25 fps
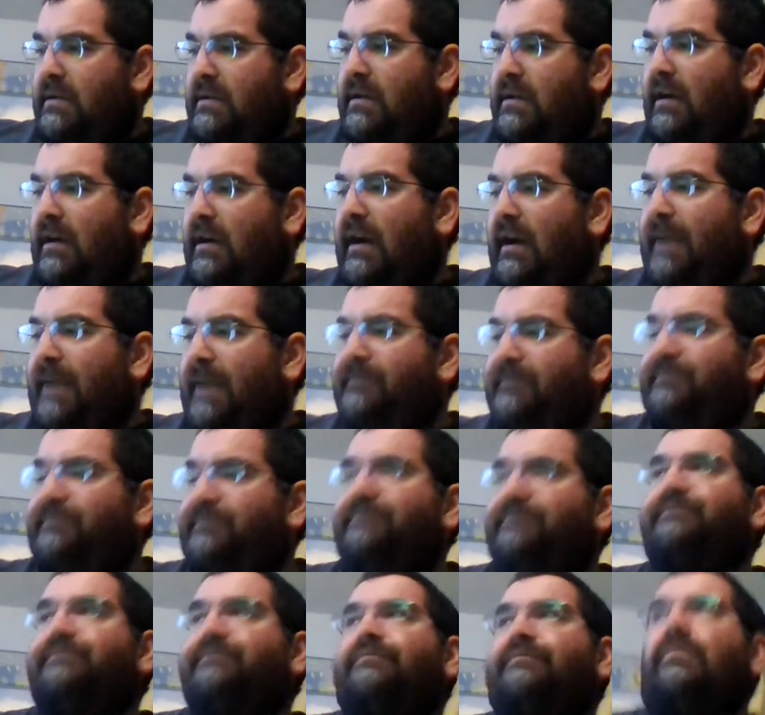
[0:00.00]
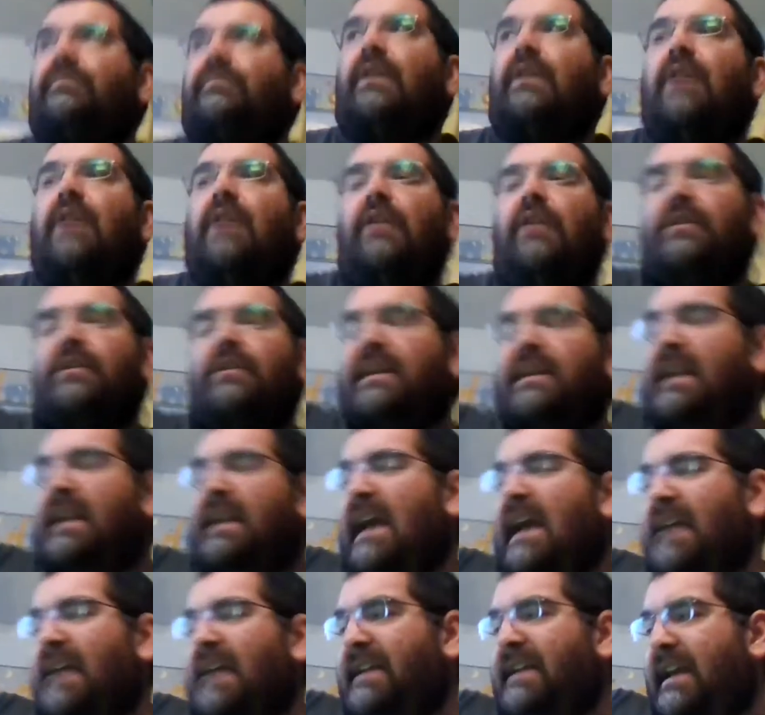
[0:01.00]
All right, another key
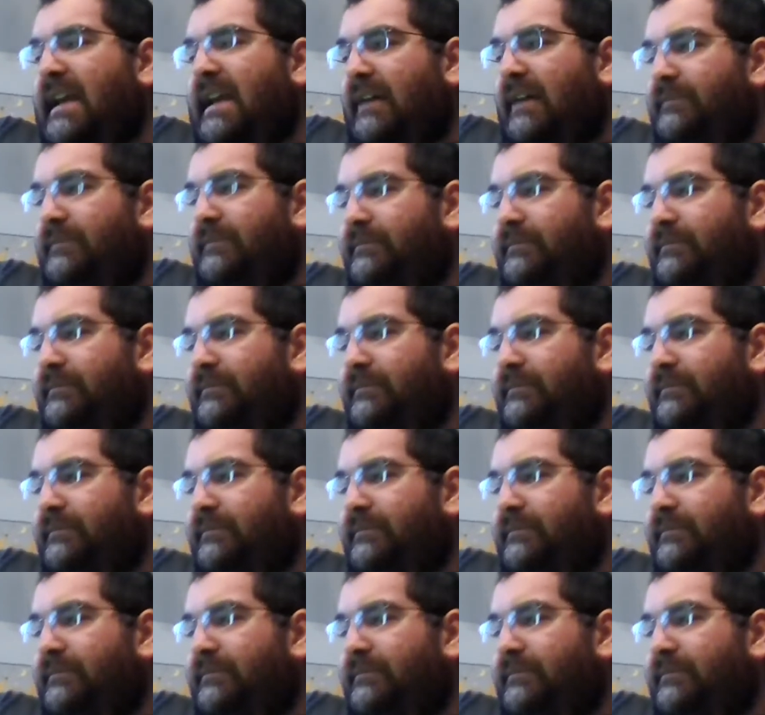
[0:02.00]
idea.